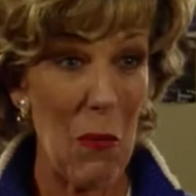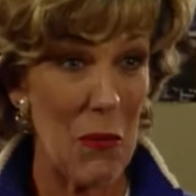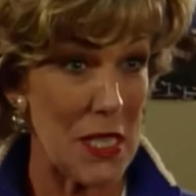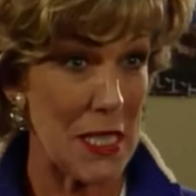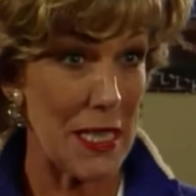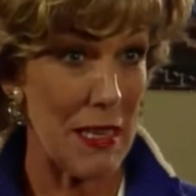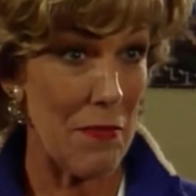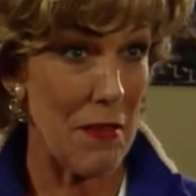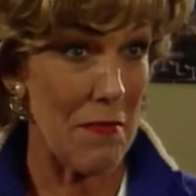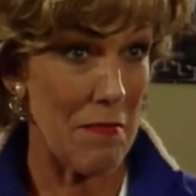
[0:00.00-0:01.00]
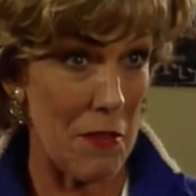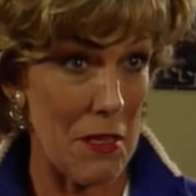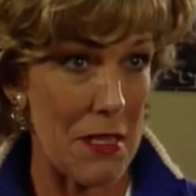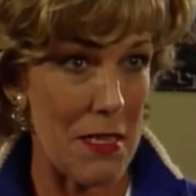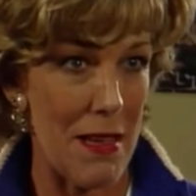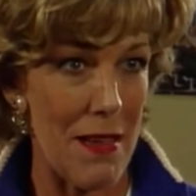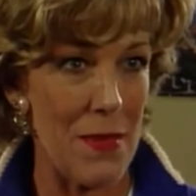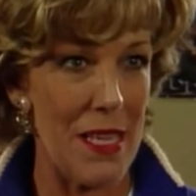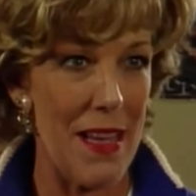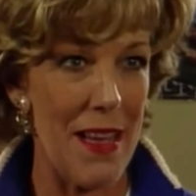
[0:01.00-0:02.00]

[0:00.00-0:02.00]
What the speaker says: Stephen. First name, sir.